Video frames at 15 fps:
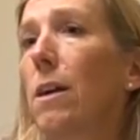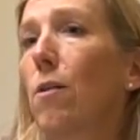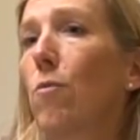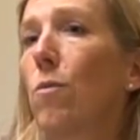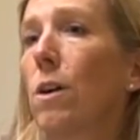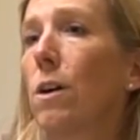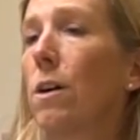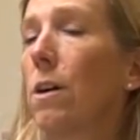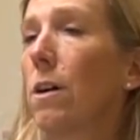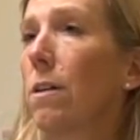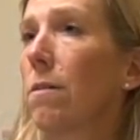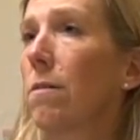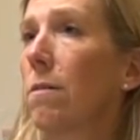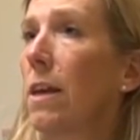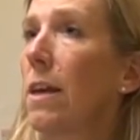like
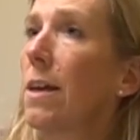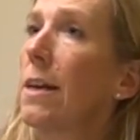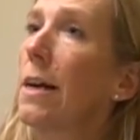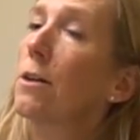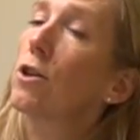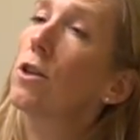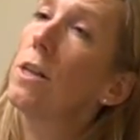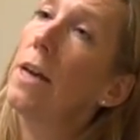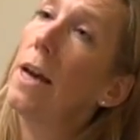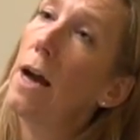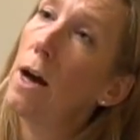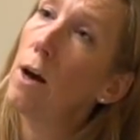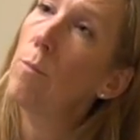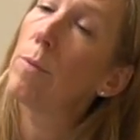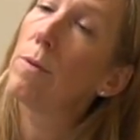where they can actually
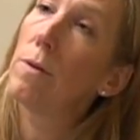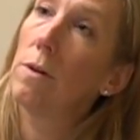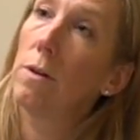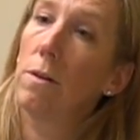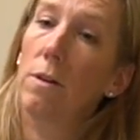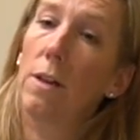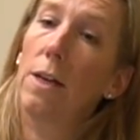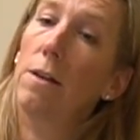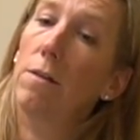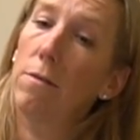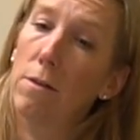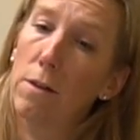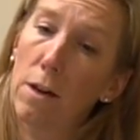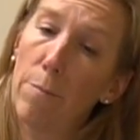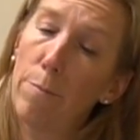help
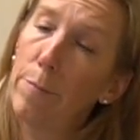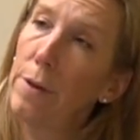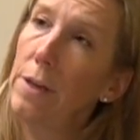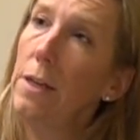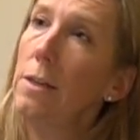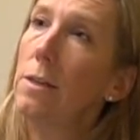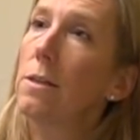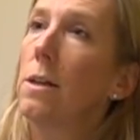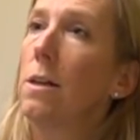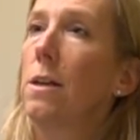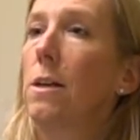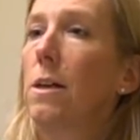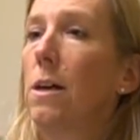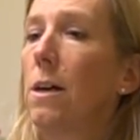like the companies